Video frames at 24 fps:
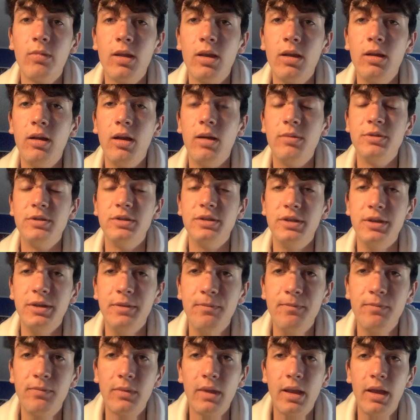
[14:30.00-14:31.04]
Option C.
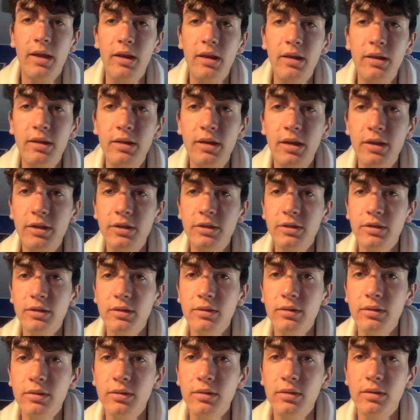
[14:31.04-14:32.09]
NADH
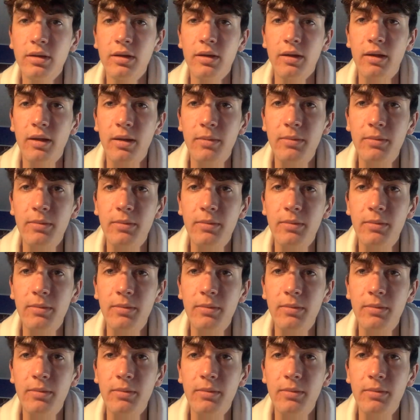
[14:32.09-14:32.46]
can